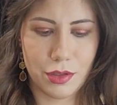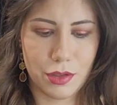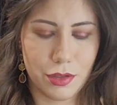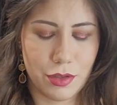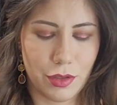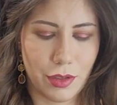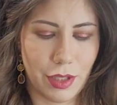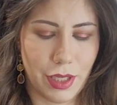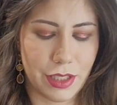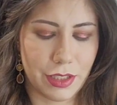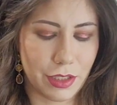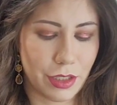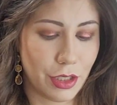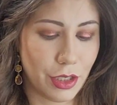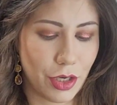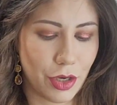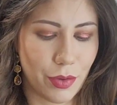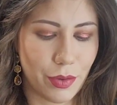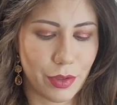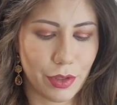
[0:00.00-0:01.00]
So that's going
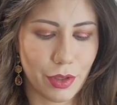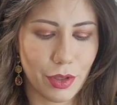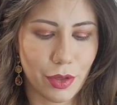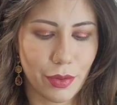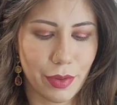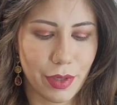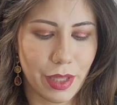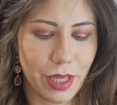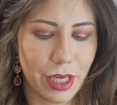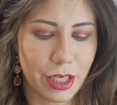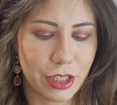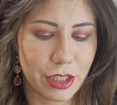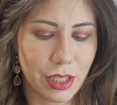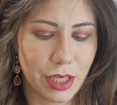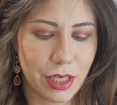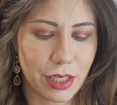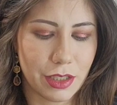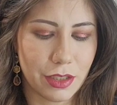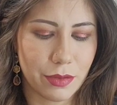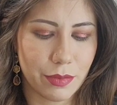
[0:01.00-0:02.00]
to go on the lower lash
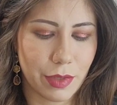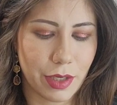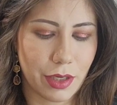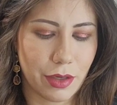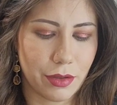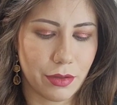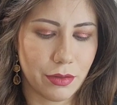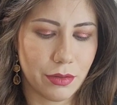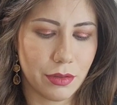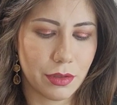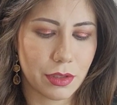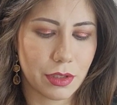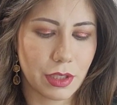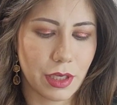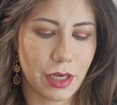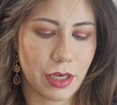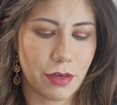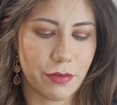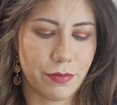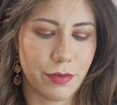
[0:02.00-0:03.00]
line as well. Just
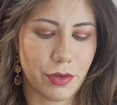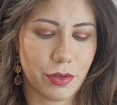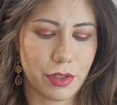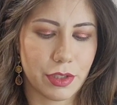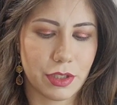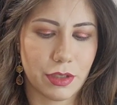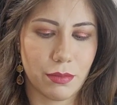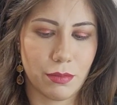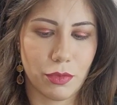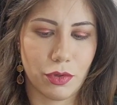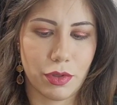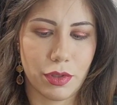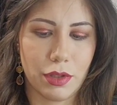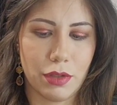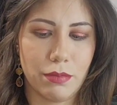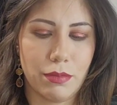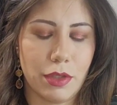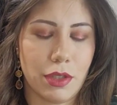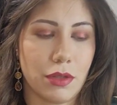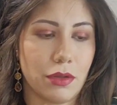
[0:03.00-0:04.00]
kind of focus it more in
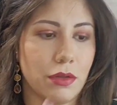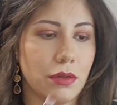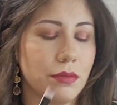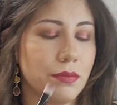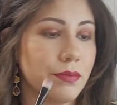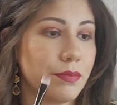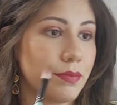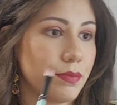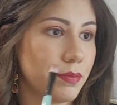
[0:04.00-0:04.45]
the middle.